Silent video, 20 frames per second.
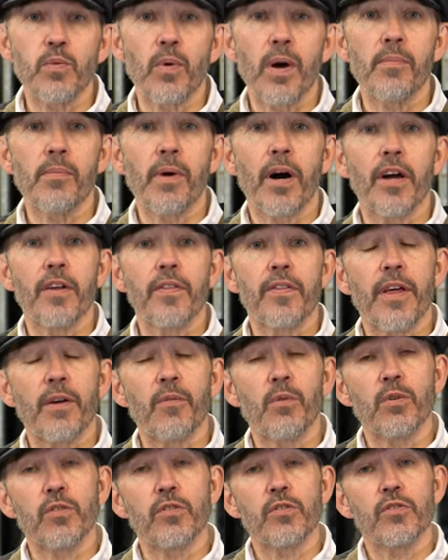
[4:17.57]
whereby they
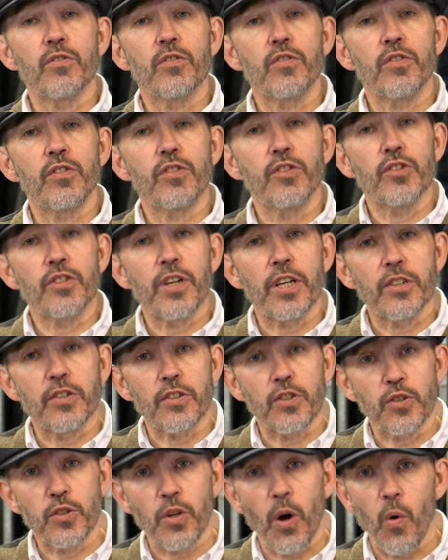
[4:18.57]
will change
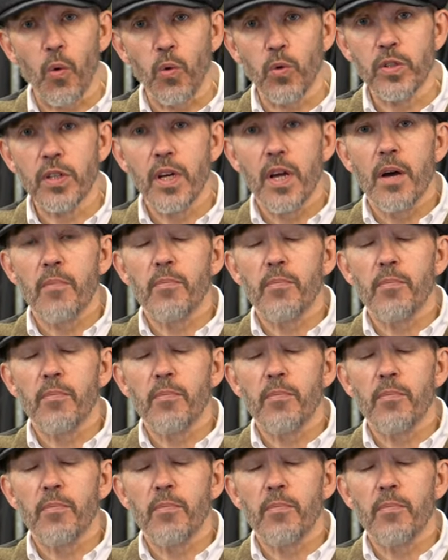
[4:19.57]
the soles,